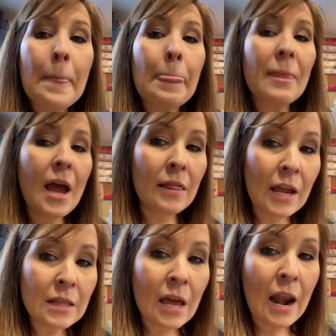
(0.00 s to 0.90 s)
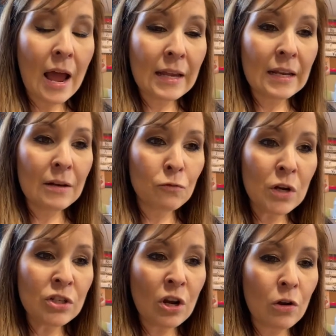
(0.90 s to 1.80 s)
I like that I can
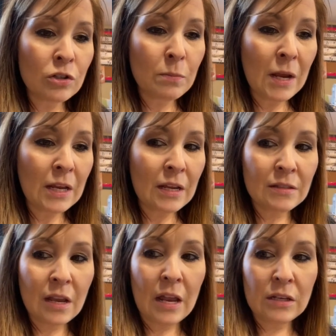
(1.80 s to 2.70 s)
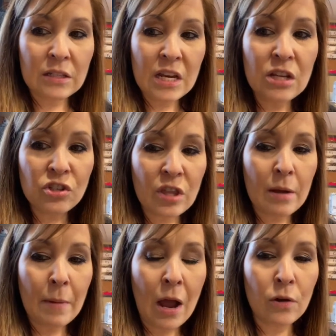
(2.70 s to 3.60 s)
reach out to my kids and teach
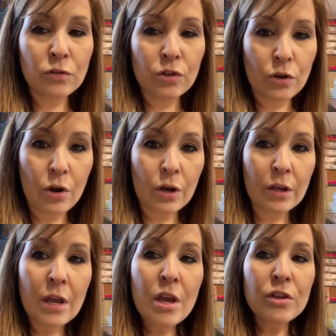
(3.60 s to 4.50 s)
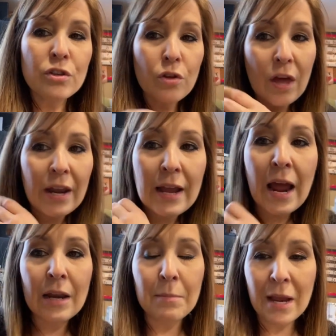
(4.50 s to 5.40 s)
them how to cook so that it
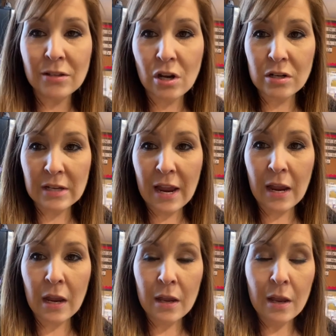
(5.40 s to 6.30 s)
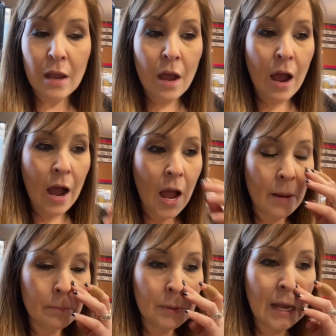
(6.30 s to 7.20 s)
kind of makes our day
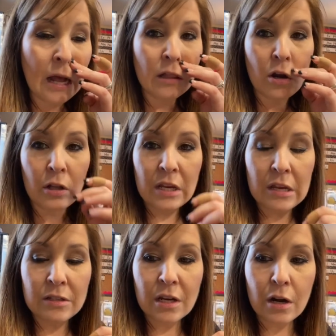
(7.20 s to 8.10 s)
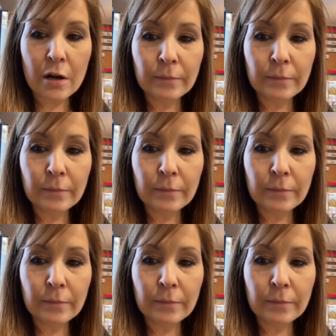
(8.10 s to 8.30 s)
um, be a little easier.